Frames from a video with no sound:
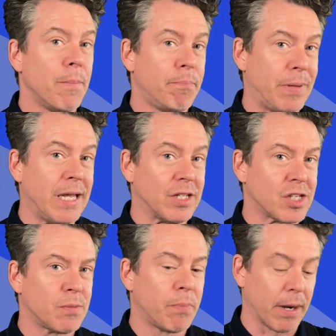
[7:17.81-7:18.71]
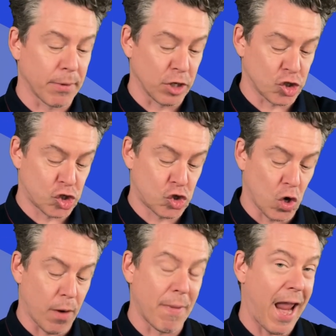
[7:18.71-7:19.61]
beats, but I'm going to
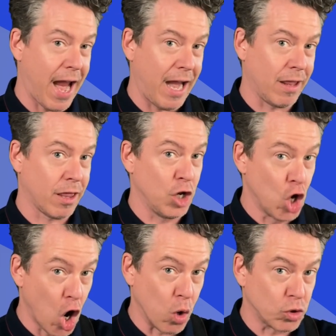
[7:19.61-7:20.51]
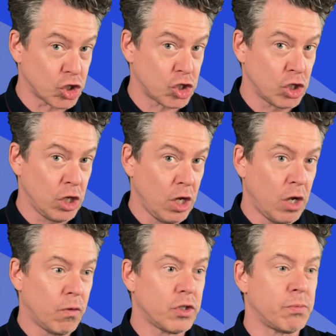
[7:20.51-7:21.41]
strum 8th notes,
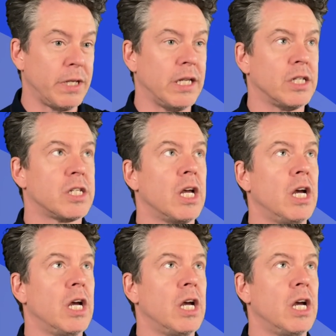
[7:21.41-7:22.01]
which means